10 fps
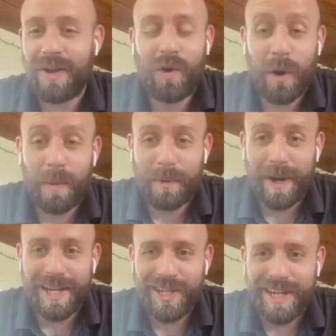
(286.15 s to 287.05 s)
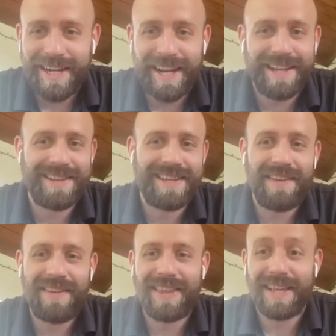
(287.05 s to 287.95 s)
corporation is
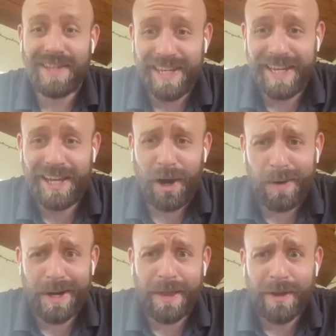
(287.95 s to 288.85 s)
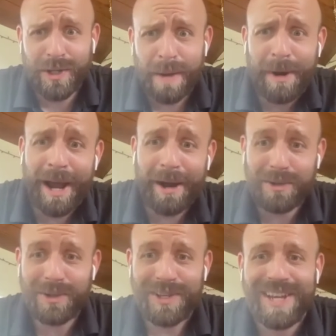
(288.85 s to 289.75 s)
giving the CEO another summer
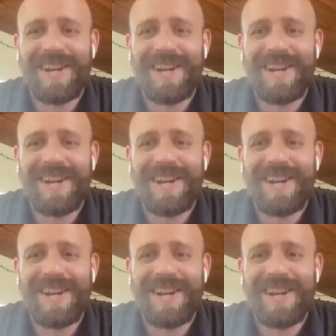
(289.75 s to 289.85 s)
house,